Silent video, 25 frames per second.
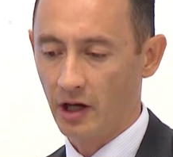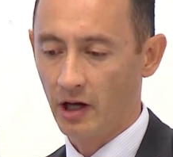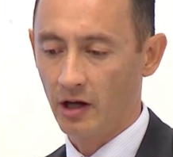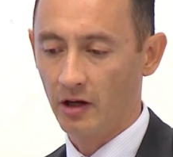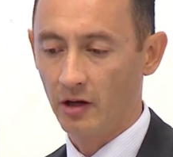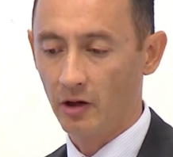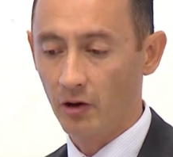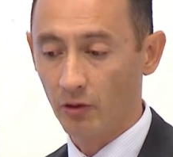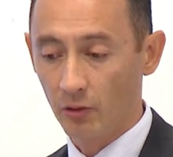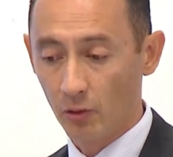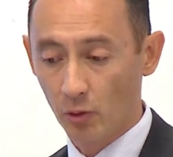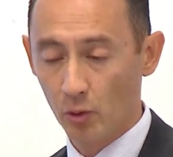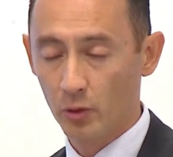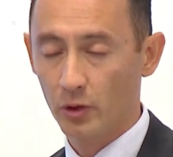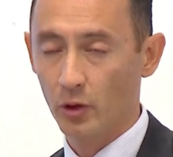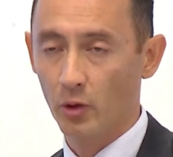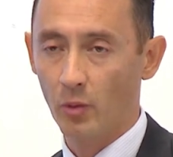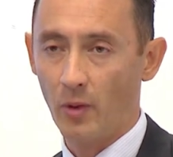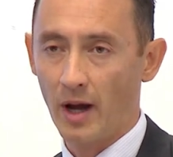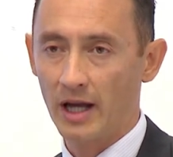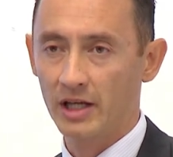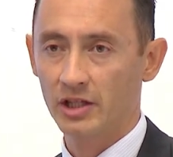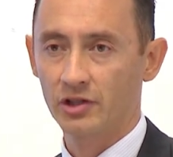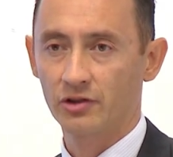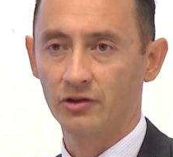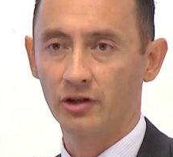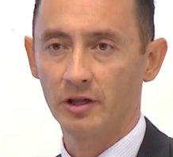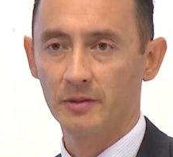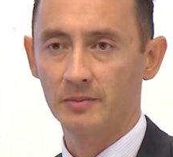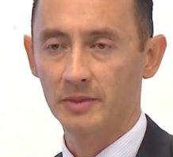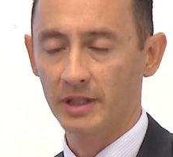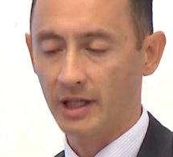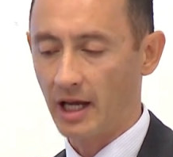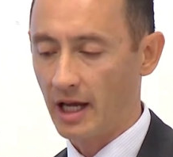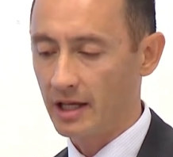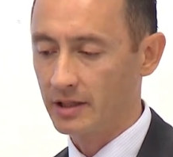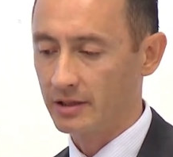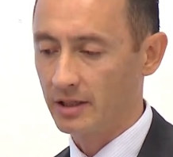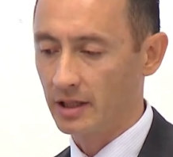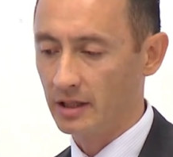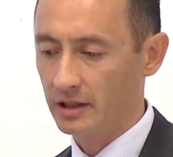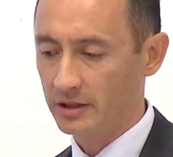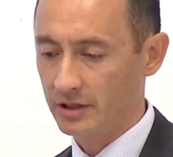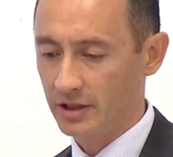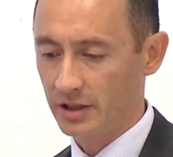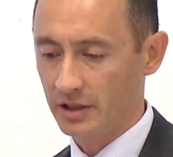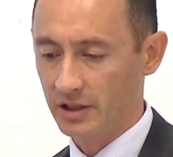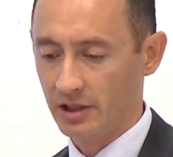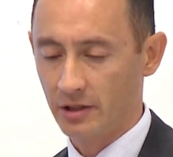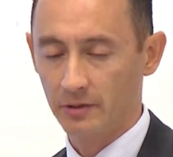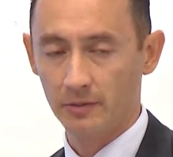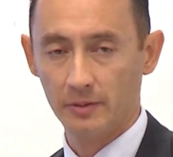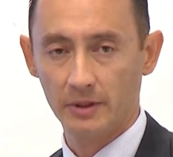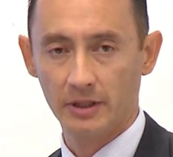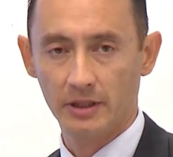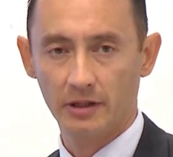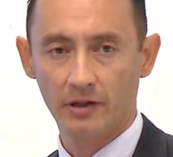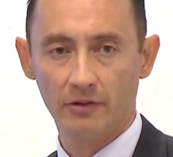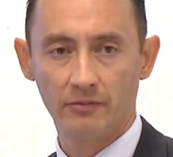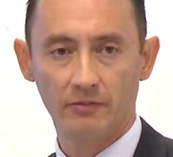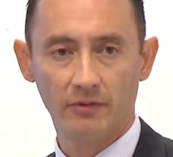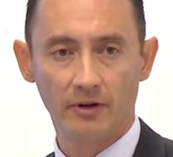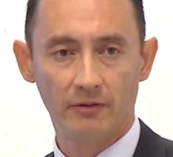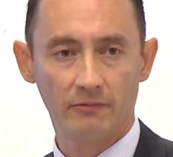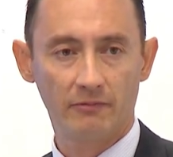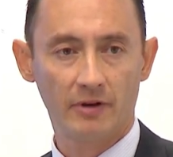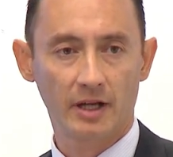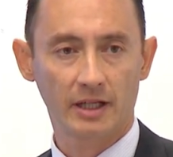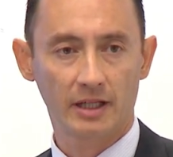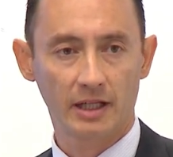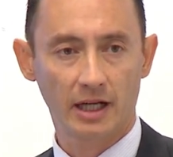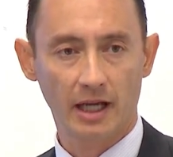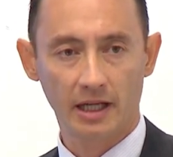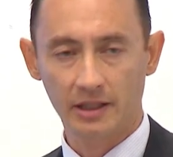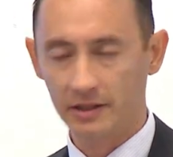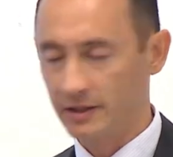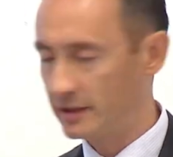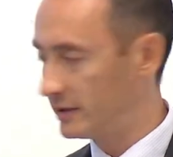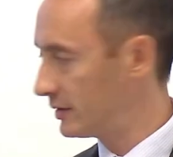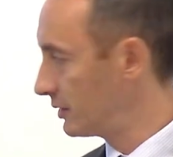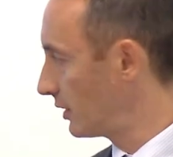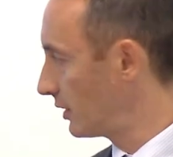are all your waste streams going to legitimate and regulated